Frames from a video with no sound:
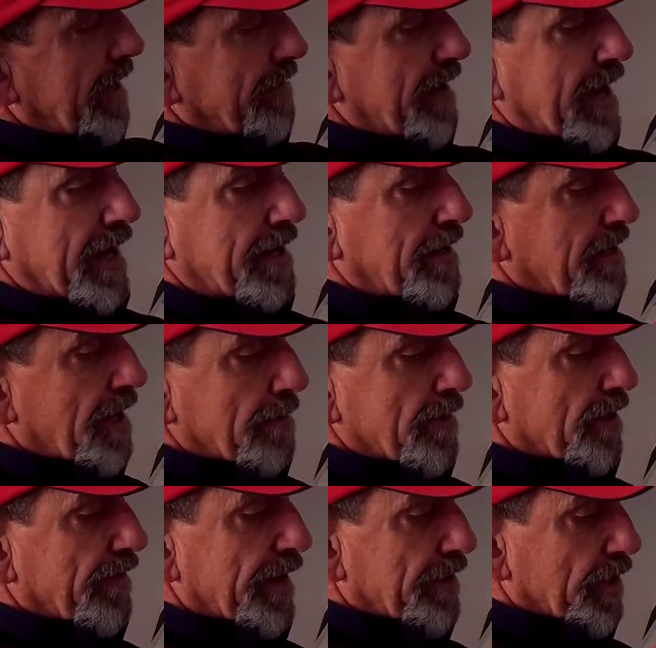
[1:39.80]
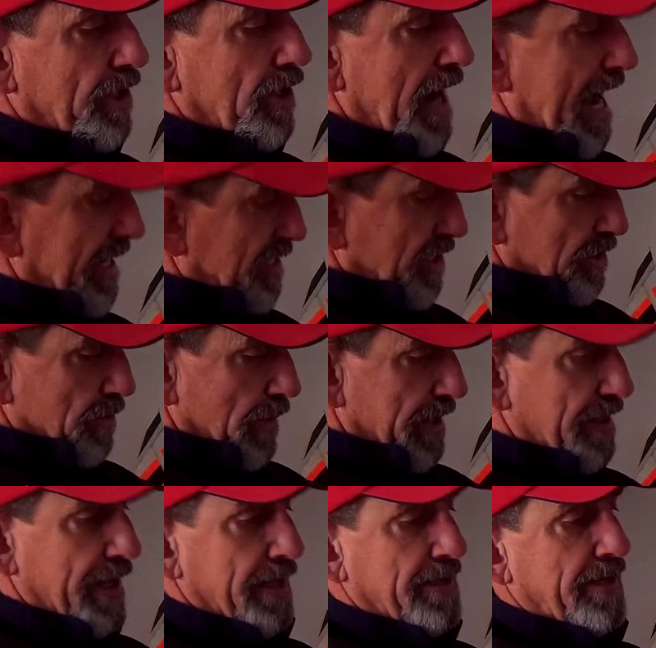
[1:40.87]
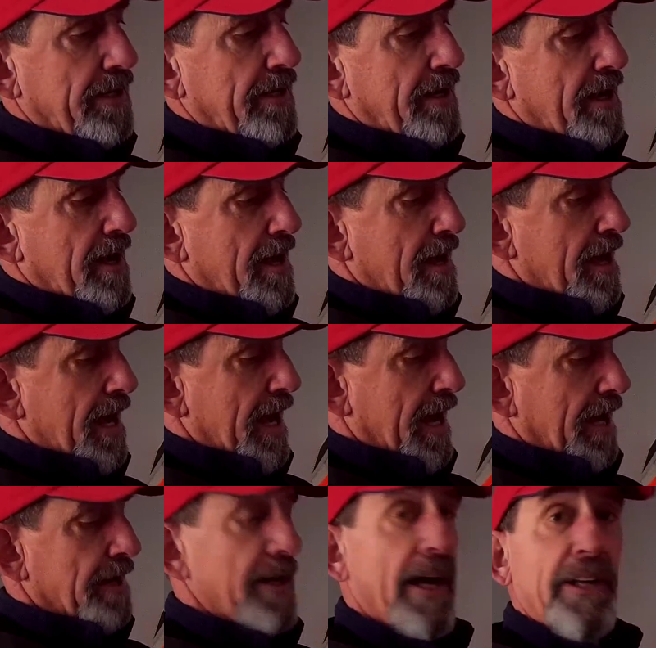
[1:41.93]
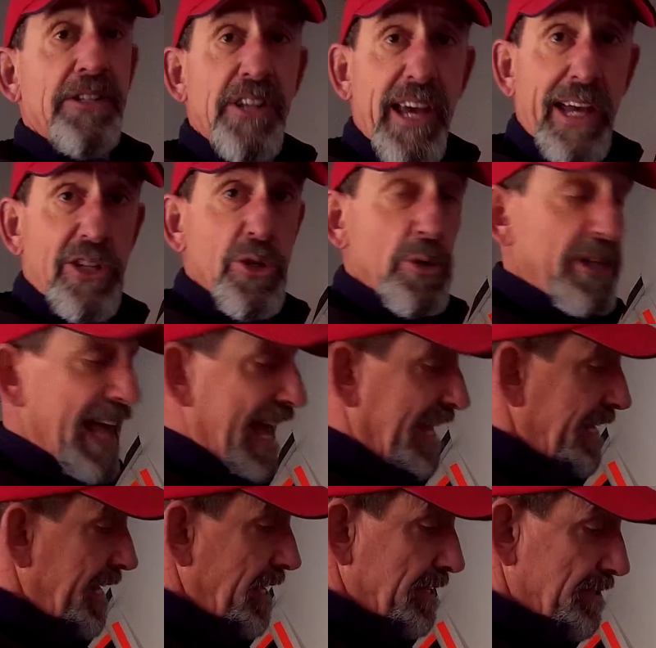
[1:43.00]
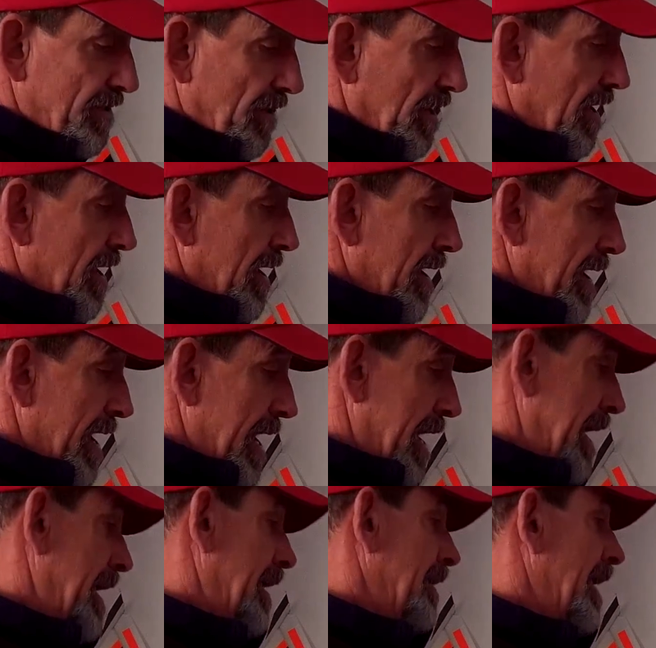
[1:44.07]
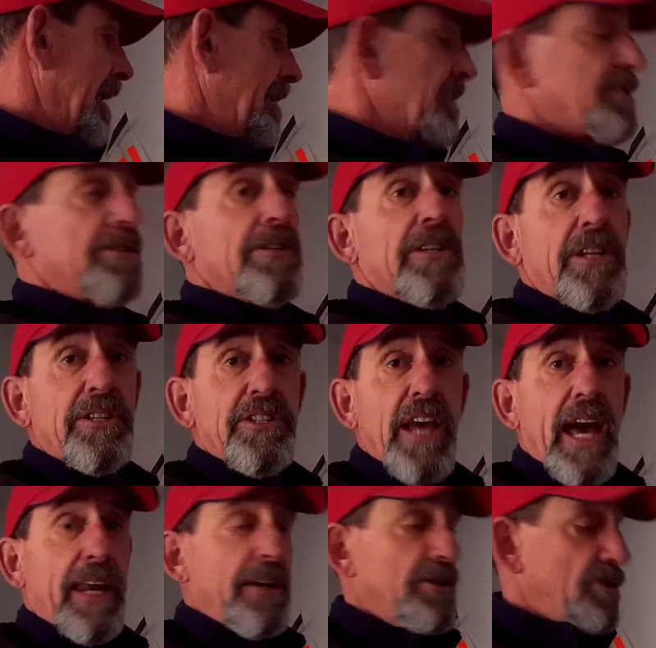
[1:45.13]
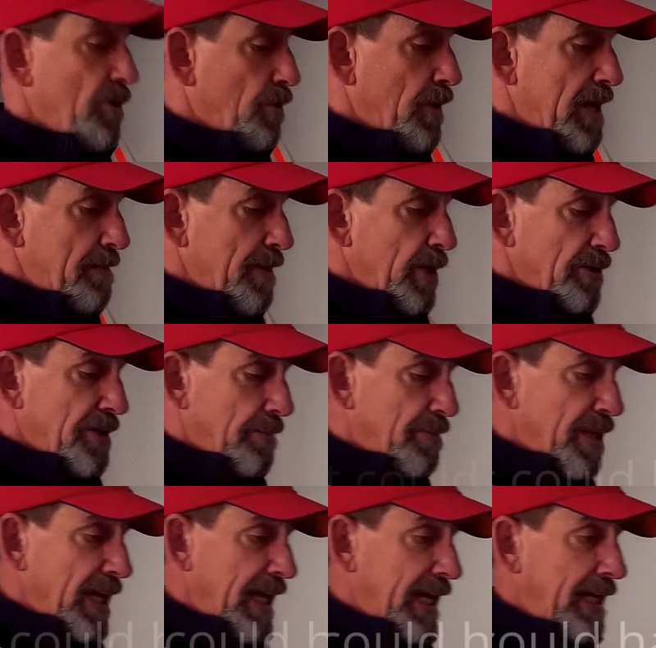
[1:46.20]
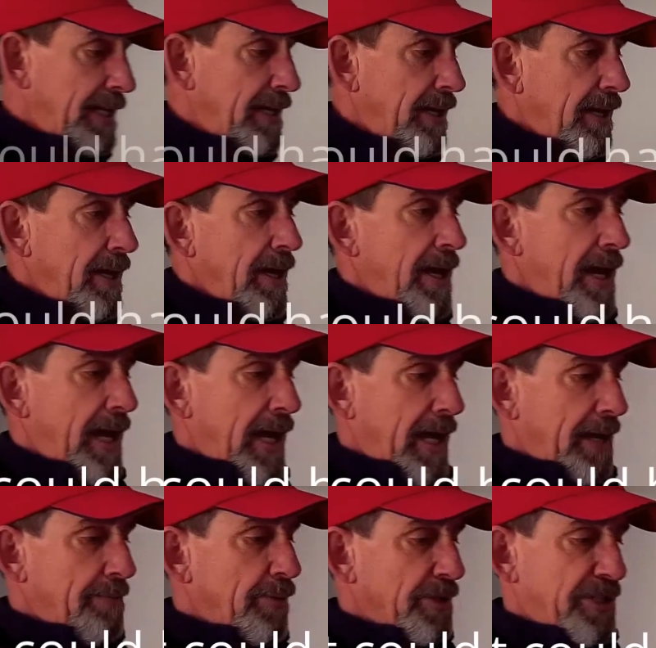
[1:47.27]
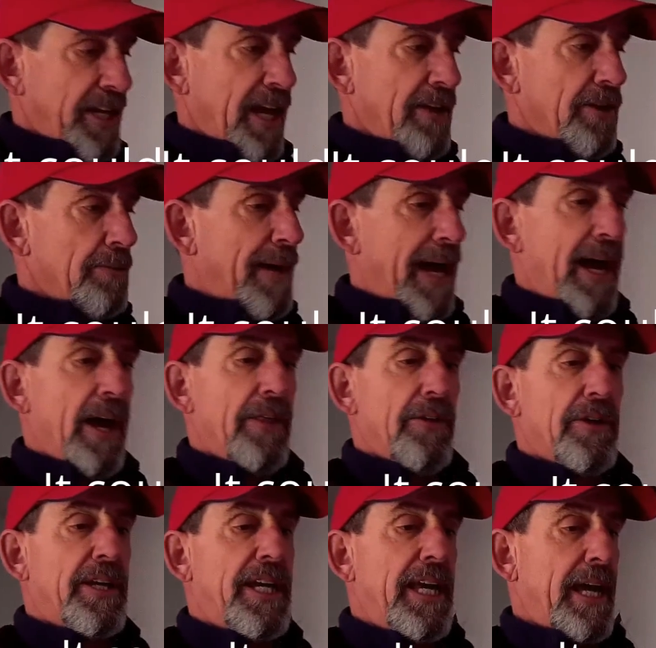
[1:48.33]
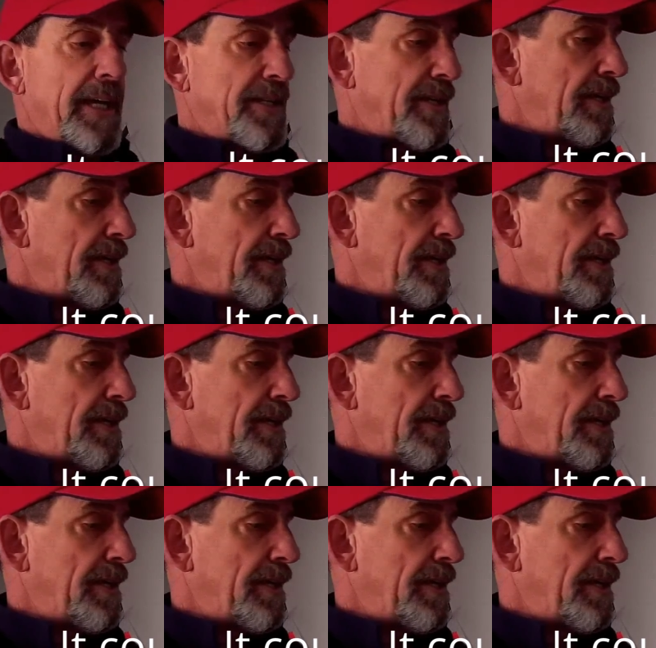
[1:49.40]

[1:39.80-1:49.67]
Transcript: had a number of other crashes with it and unscheduled landings, and I just decided to rebuild the plane and put together my other kit.